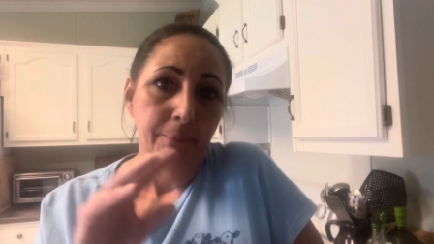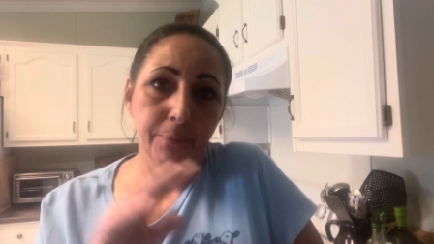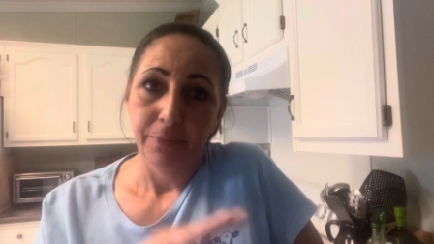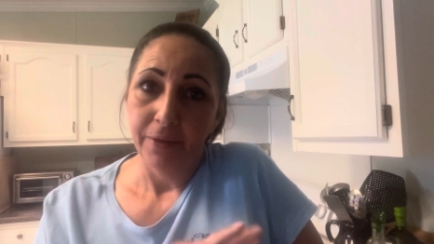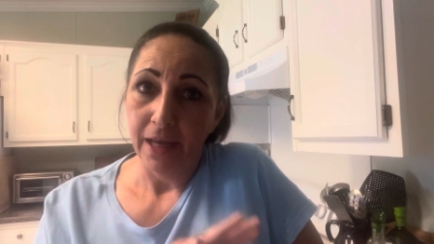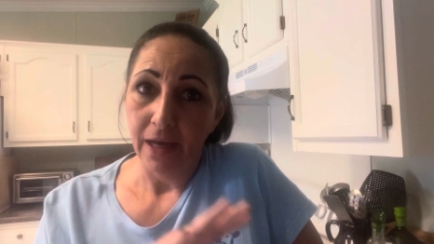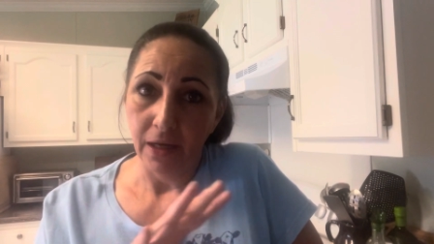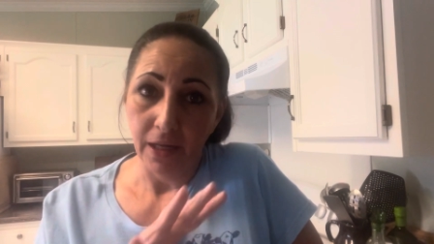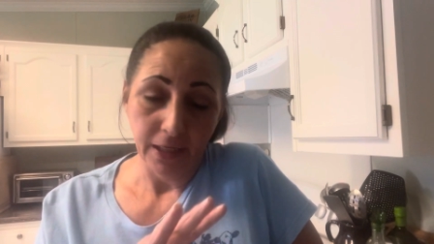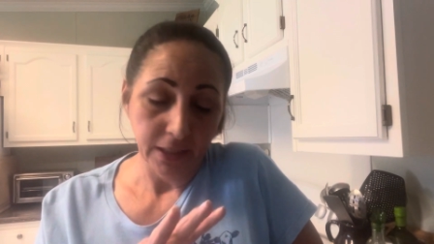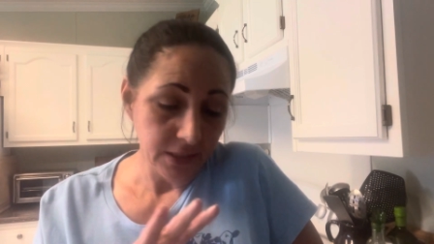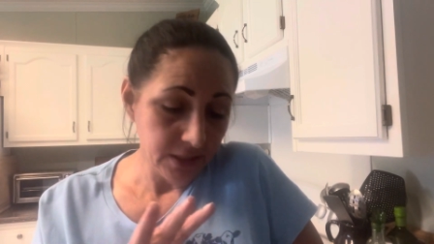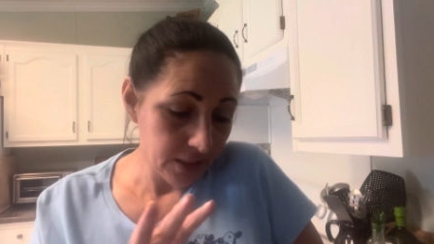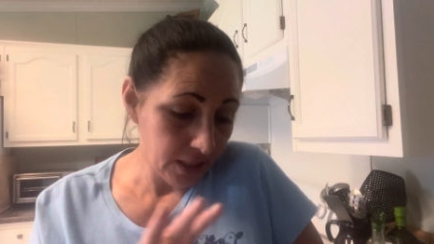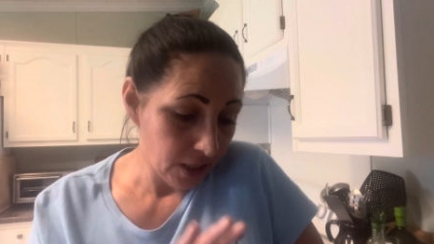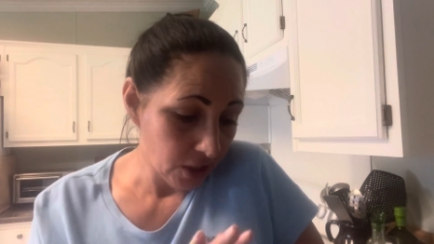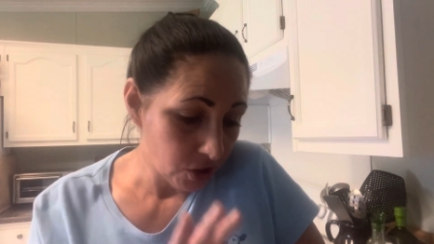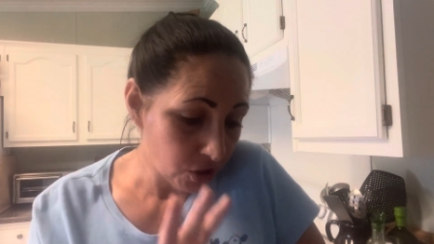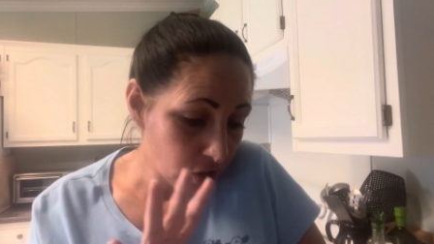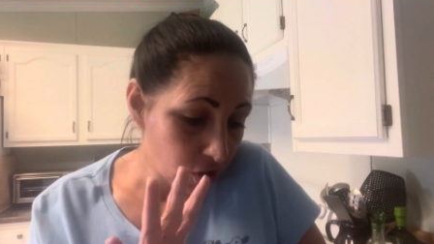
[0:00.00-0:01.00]
Now, like I
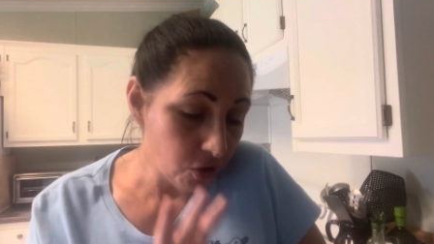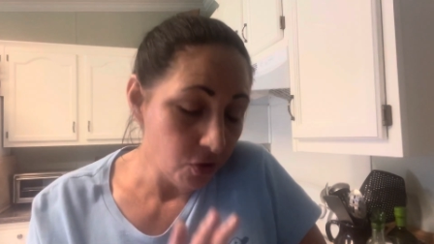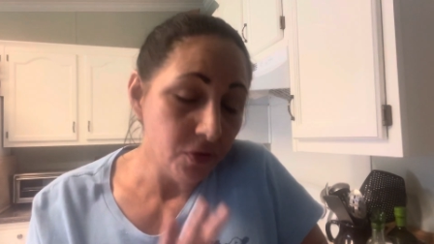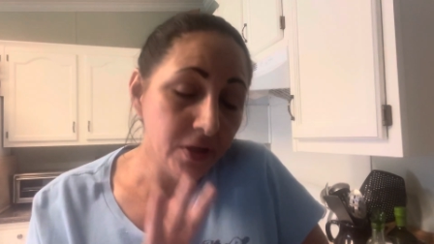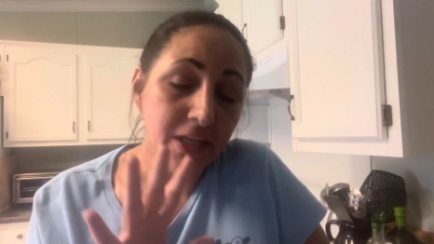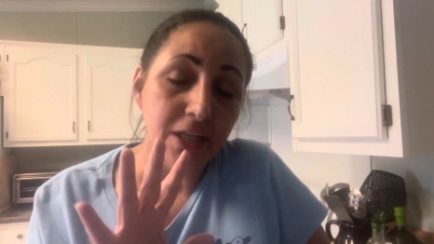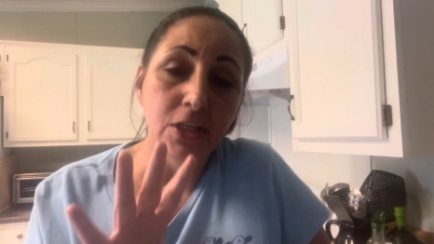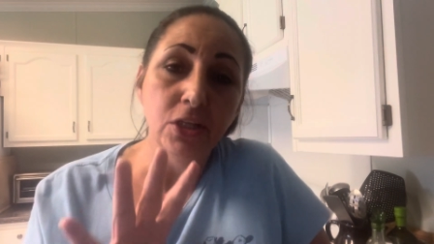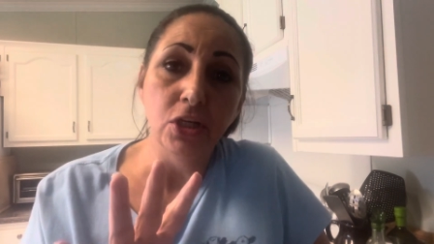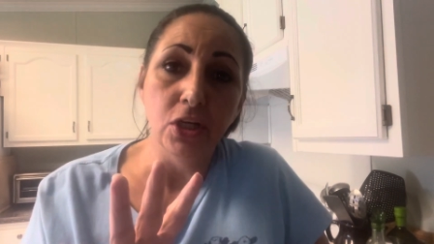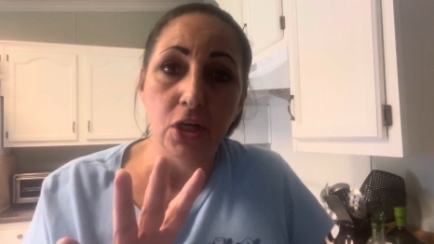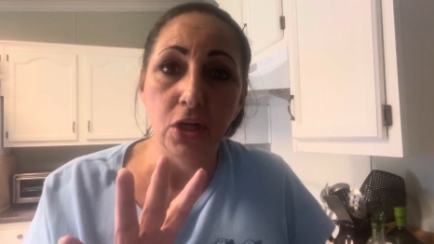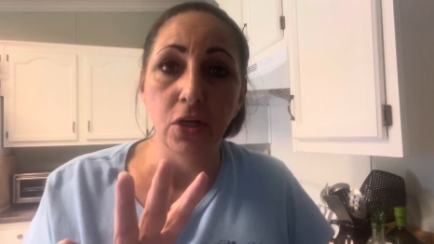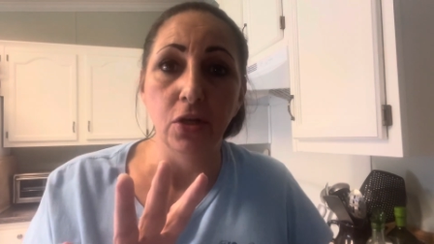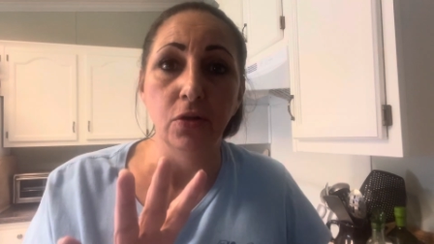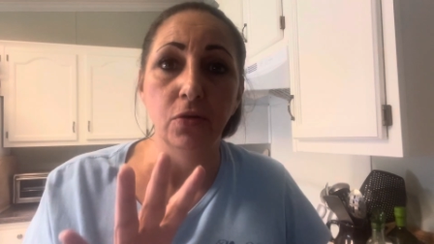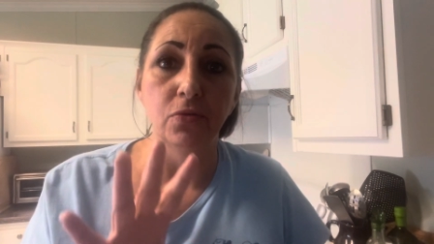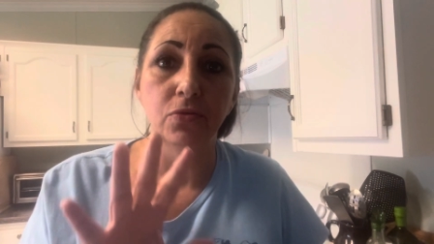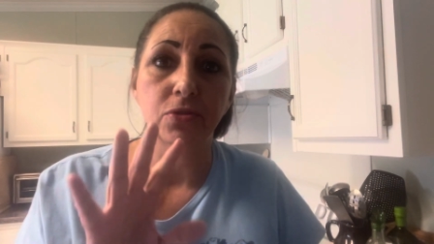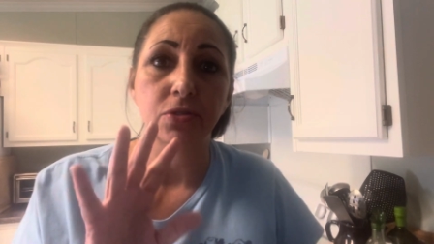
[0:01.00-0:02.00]
said, you can
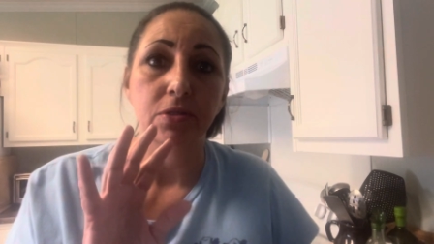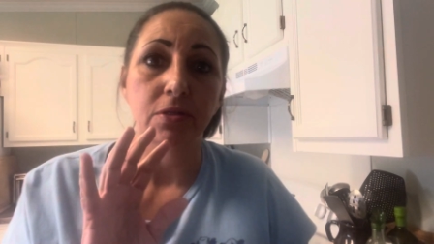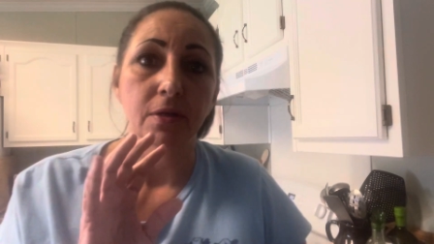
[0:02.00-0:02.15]
use